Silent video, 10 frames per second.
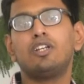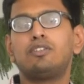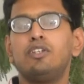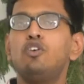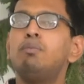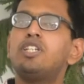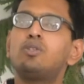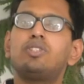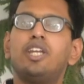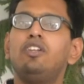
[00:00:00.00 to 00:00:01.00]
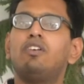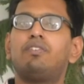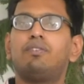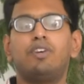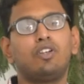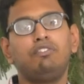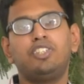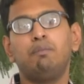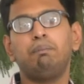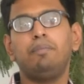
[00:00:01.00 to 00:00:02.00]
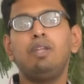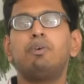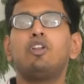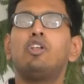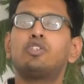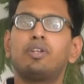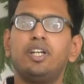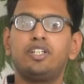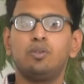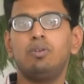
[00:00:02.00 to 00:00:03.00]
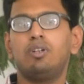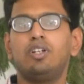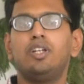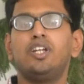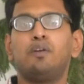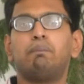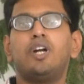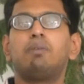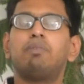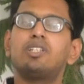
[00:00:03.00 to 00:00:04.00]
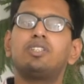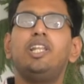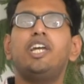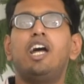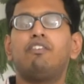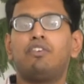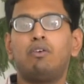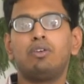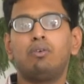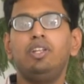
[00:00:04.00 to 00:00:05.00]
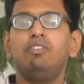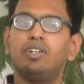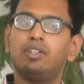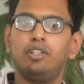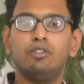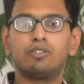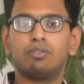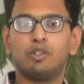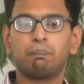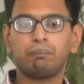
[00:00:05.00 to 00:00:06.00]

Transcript: So you may choose any of one of them. People also read two, but personally I have found only one useful.